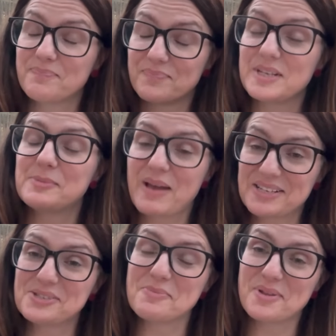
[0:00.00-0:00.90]
this
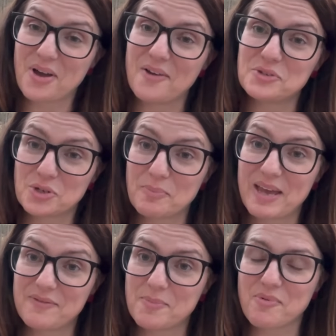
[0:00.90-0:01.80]
past summer that I've took a
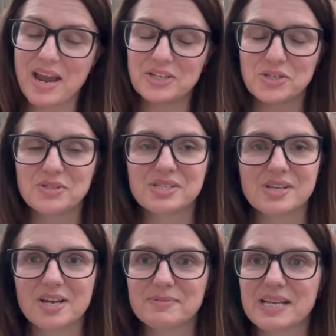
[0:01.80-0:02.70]
bit of a break due to
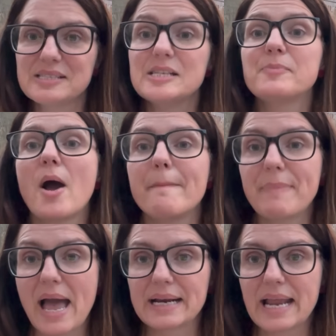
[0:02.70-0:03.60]
circumstances, but I'm
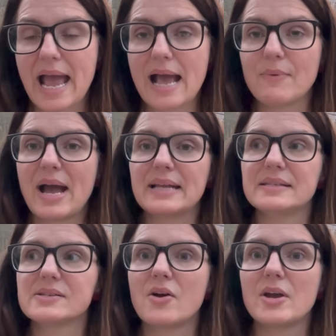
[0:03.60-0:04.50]
back now,
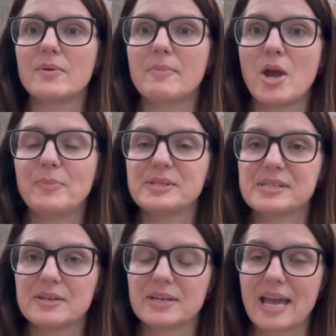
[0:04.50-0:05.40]
and I am hoping
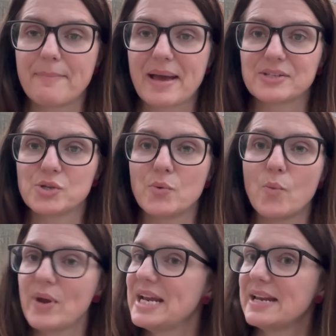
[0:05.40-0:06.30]
to get back to
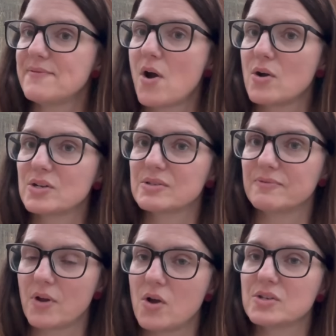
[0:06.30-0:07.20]
weekly
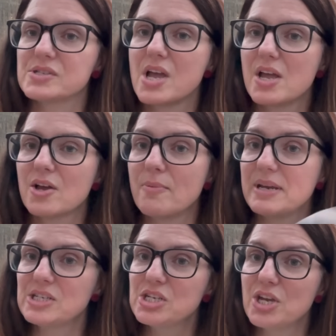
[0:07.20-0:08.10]
vlogs
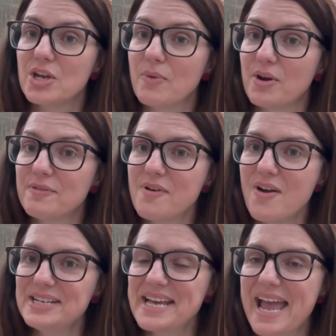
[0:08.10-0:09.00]
coming to you on a
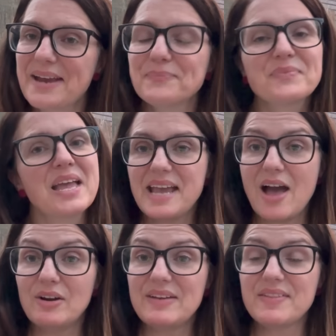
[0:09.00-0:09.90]
Friday. Yeah,
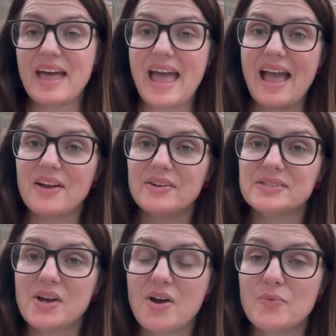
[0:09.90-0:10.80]
I'll leave it there,
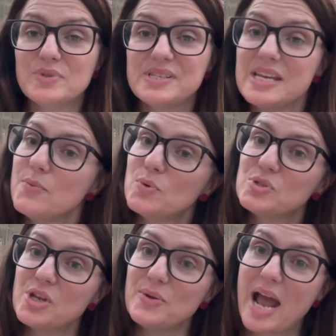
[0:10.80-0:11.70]
and I will see you all
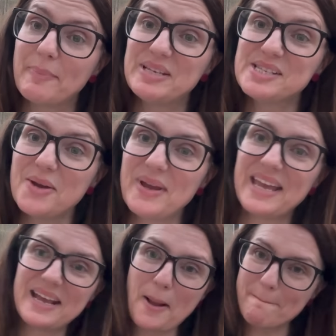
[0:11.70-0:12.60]
soon. Happy
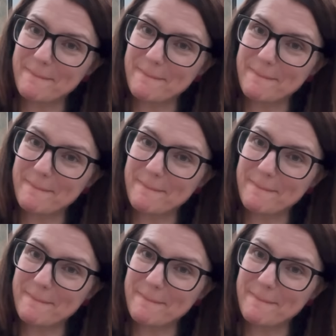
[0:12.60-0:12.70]
sewing.